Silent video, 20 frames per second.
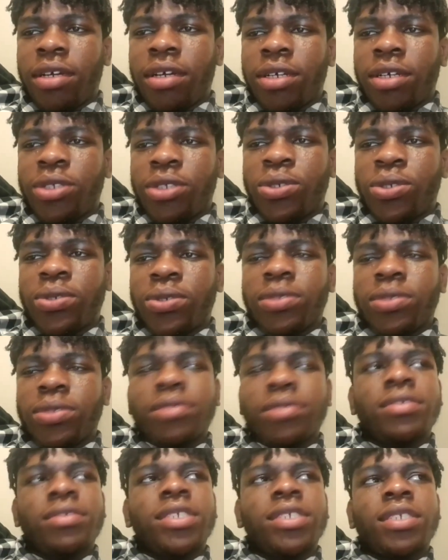
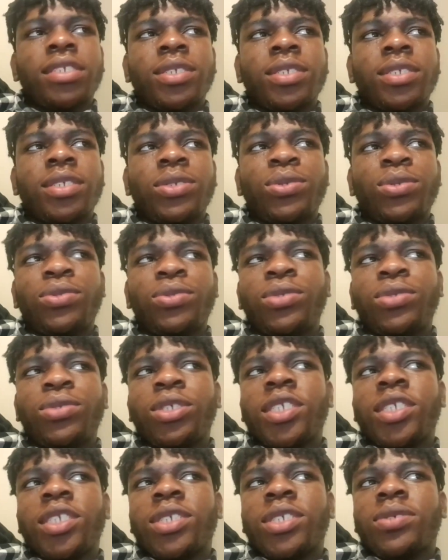don't
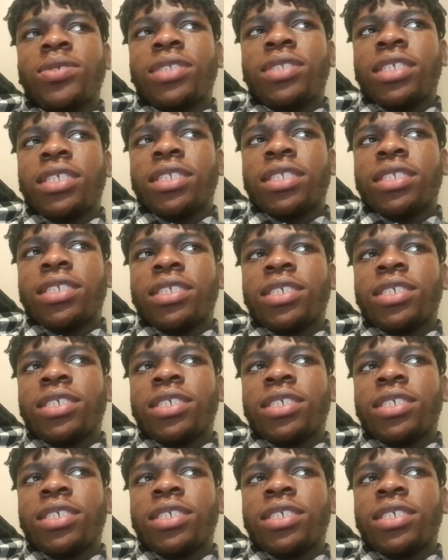rush into things.